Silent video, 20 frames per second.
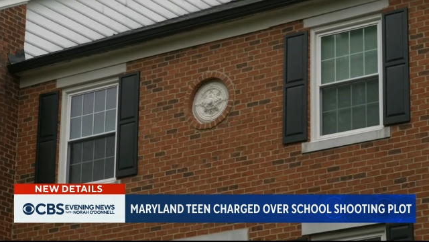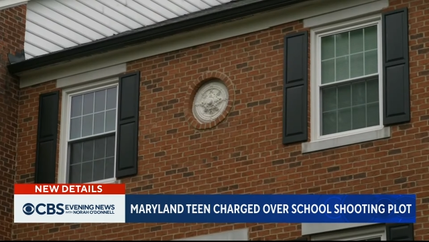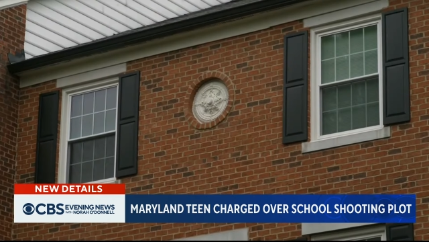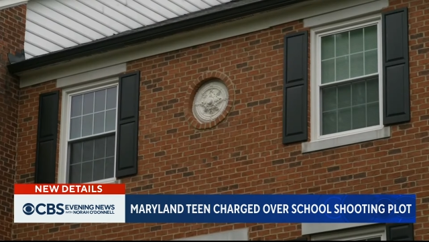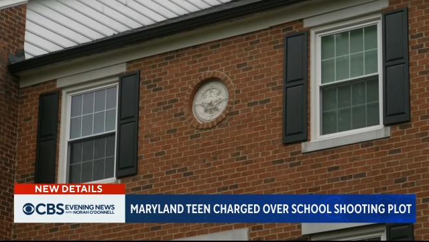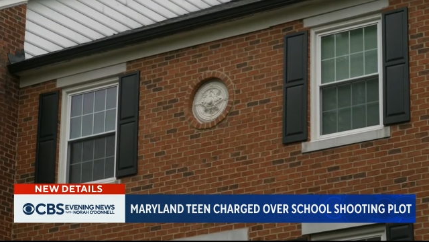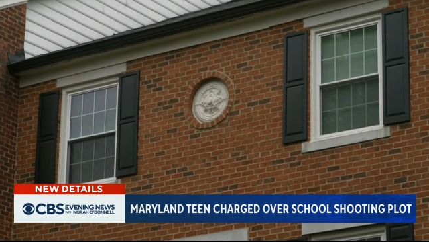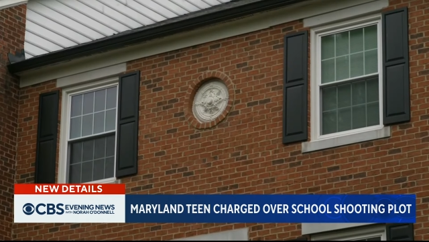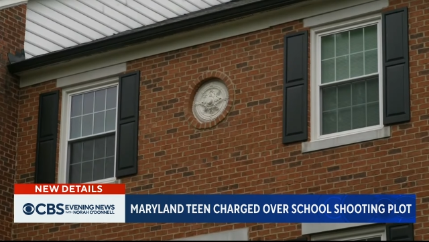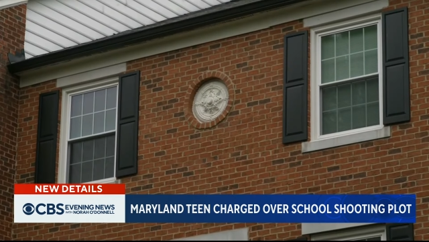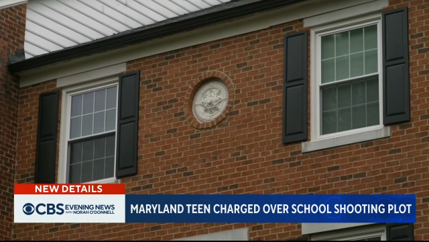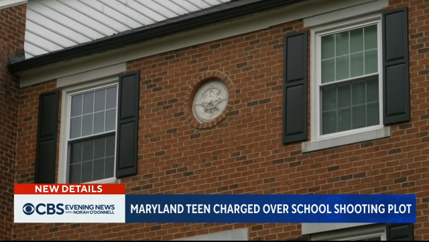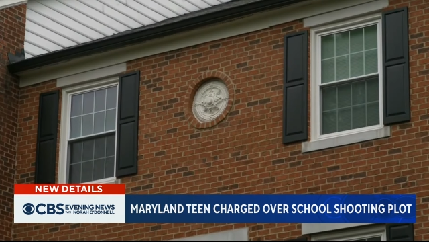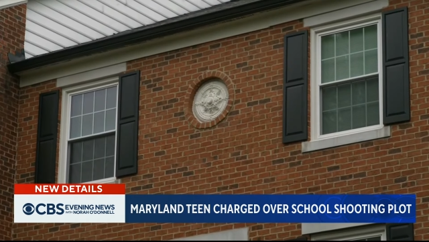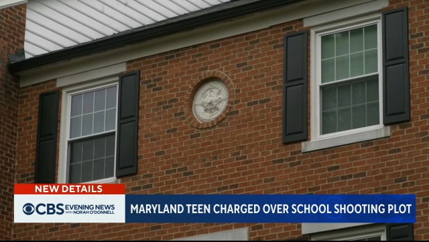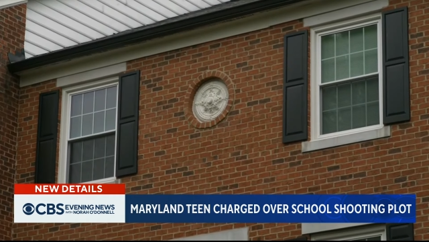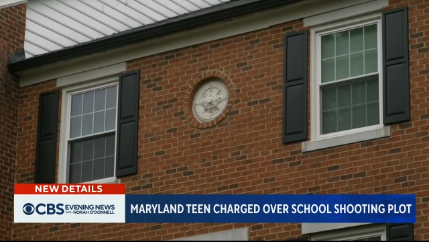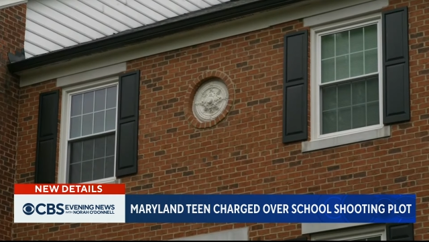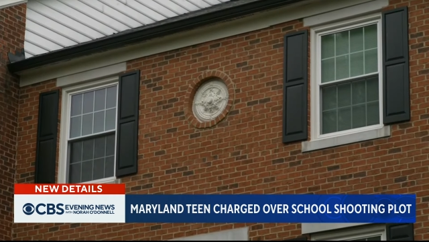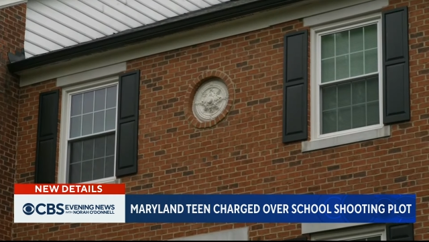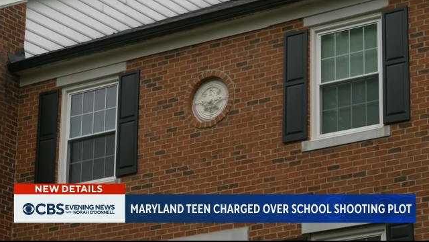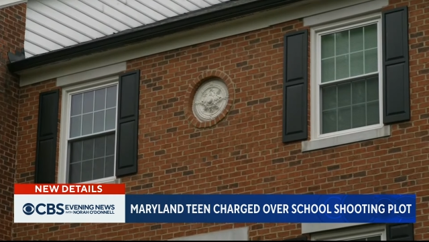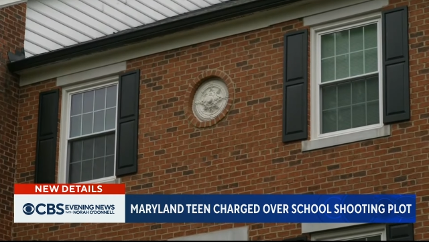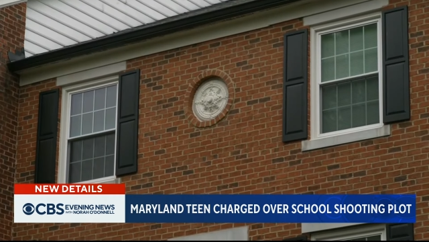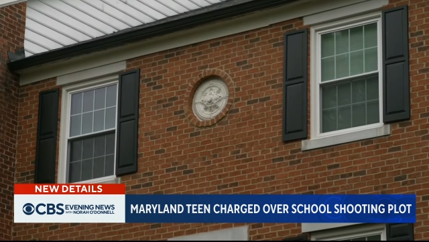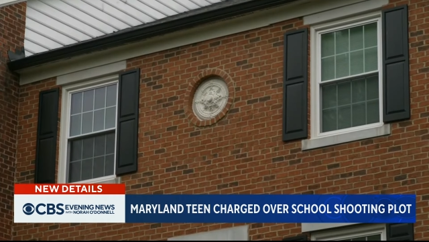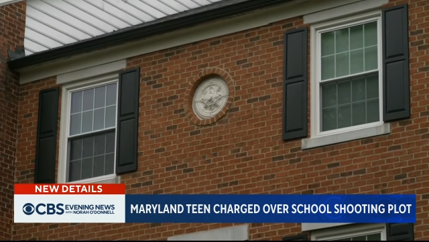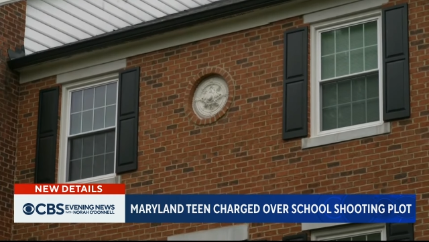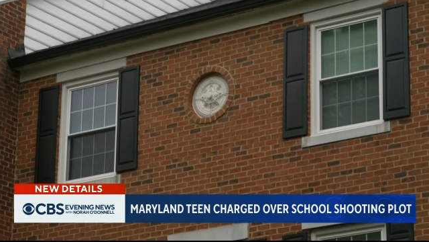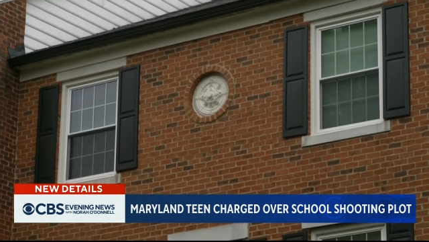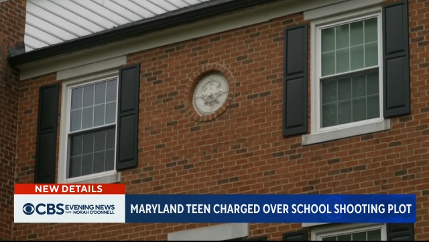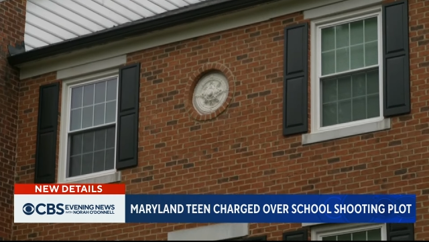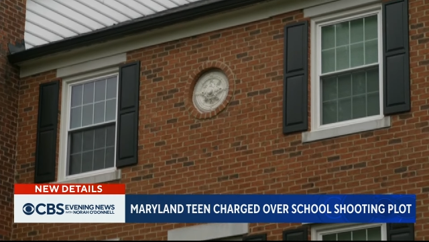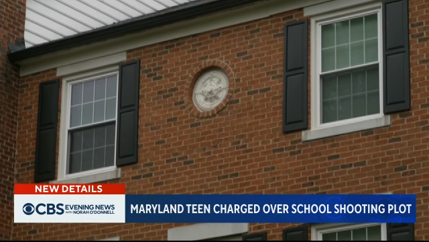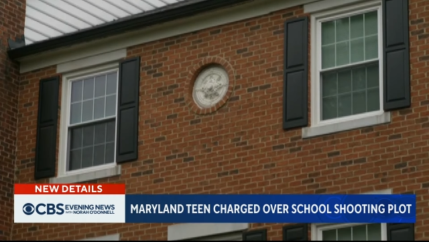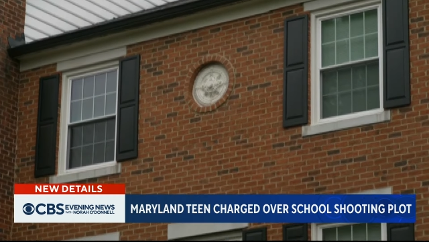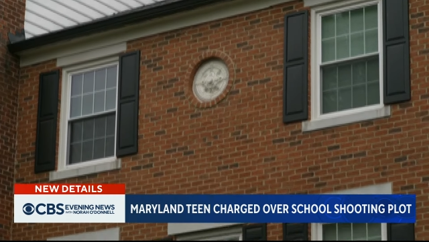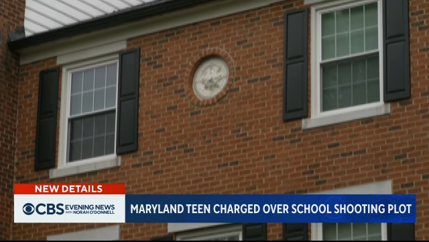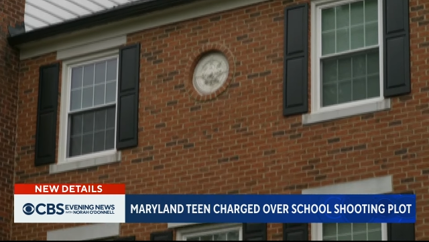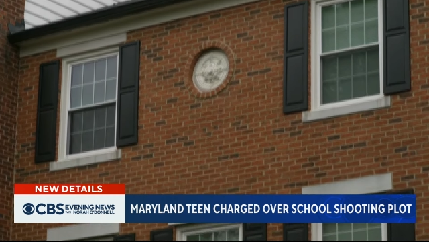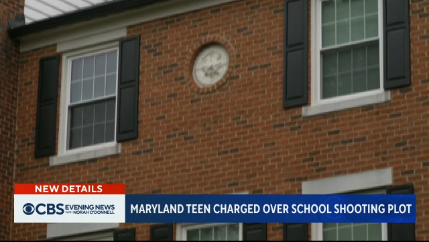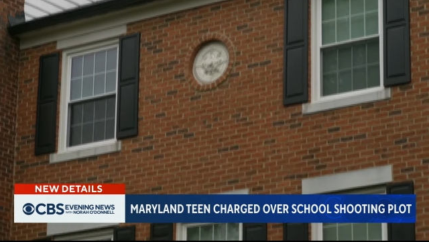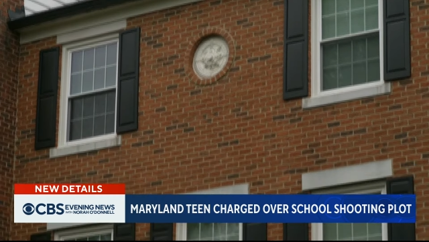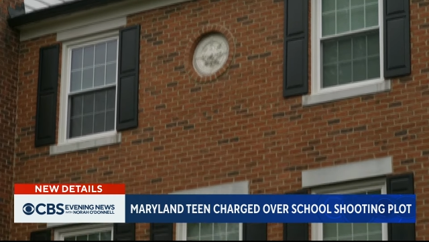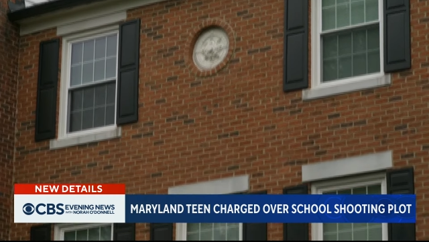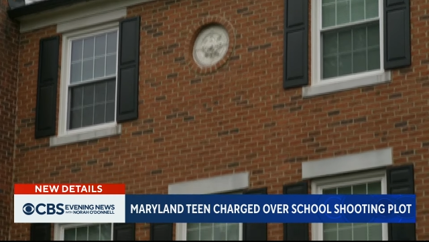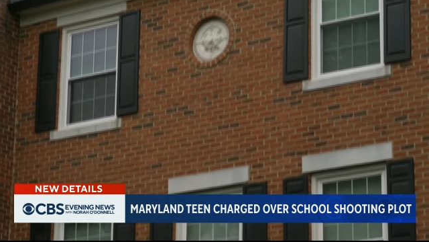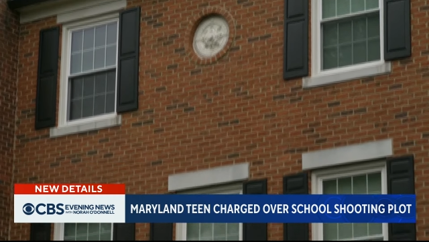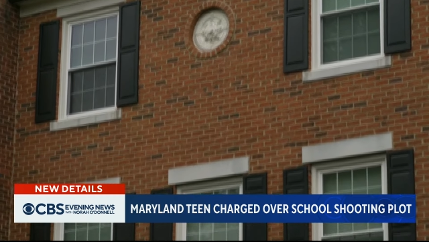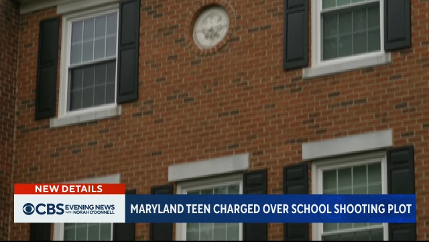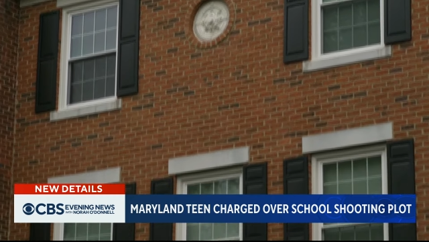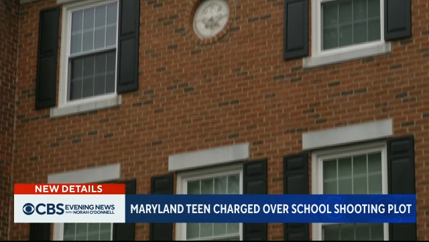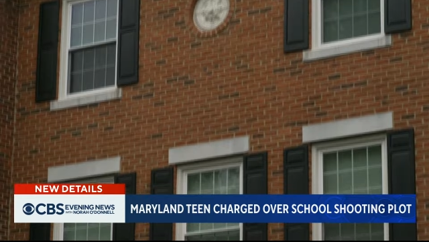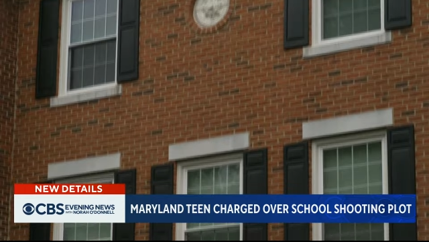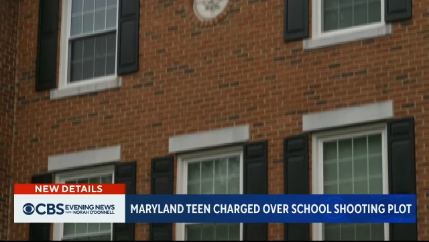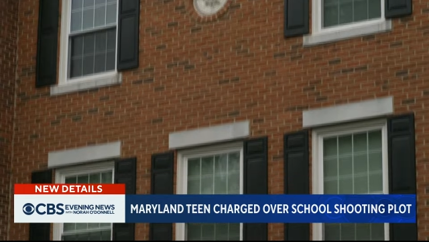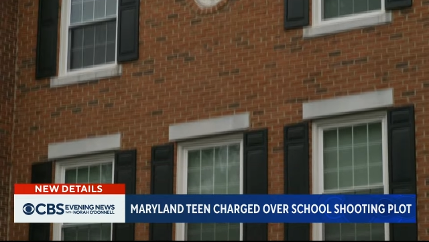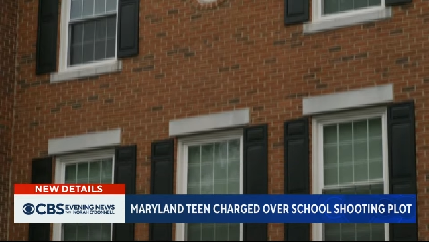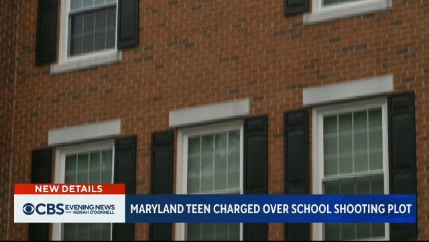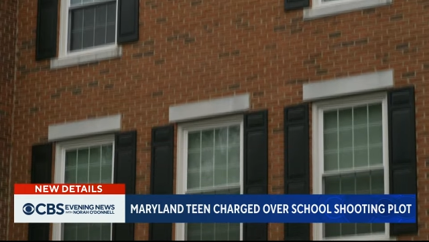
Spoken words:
Nobody's mouth can be seen.